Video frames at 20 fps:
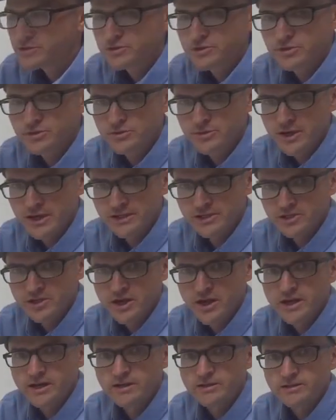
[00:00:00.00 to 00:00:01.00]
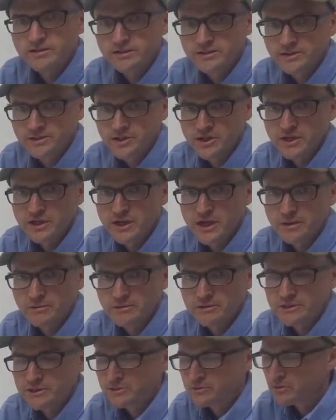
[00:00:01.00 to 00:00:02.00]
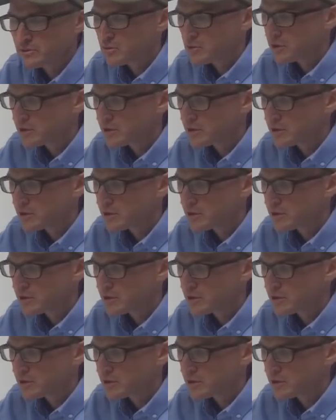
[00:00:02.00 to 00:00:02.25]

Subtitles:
a true right triangle and the trigonometry would